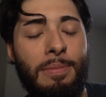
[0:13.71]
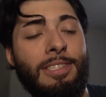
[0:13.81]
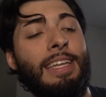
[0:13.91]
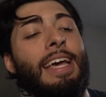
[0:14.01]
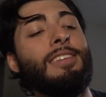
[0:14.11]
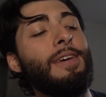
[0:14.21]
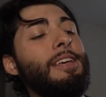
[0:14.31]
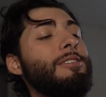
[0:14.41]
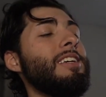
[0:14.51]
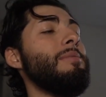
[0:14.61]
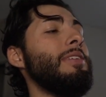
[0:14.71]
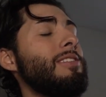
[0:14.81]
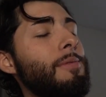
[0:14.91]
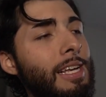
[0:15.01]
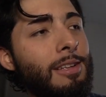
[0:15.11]
Today's video is gonna be
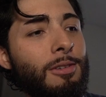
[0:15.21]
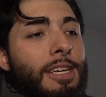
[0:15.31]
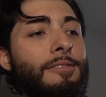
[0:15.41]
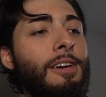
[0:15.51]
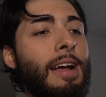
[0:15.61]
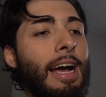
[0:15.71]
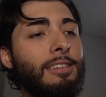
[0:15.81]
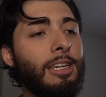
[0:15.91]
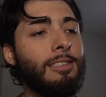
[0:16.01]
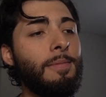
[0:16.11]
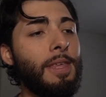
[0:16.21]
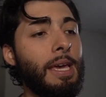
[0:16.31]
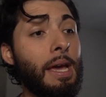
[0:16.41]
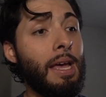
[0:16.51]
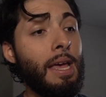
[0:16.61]
something a little different. I actually had
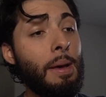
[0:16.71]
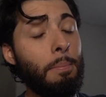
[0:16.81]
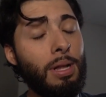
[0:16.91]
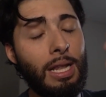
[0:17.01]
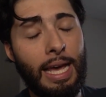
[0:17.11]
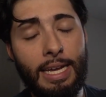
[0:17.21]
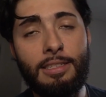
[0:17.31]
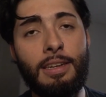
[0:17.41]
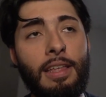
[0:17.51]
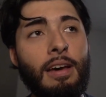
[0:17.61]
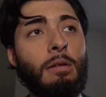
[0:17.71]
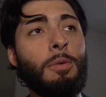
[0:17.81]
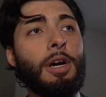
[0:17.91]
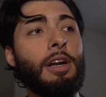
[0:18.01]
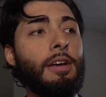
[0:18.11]
something planned today that
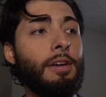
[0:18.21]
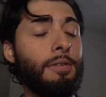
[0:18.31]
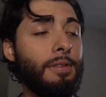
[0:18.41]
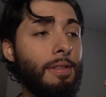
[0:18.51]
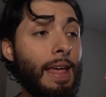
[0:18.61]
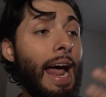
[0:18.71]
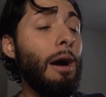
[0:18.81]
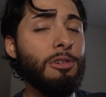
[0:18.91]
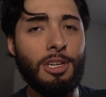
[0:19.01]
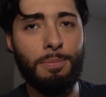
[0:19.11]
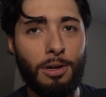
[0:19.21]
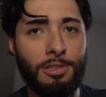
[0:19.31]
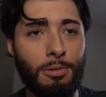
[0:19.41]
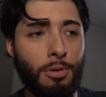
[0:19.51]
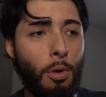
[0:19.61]
I was gonna
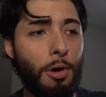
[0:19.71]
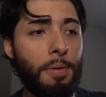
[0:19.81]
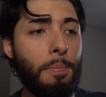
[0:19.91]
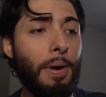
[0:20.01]
personally record,